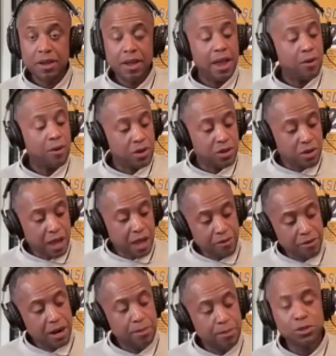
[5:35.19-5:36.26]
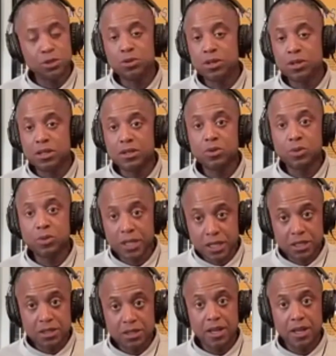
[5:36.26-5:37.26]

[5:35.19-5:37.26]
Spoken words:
And when you have an opportunity to win,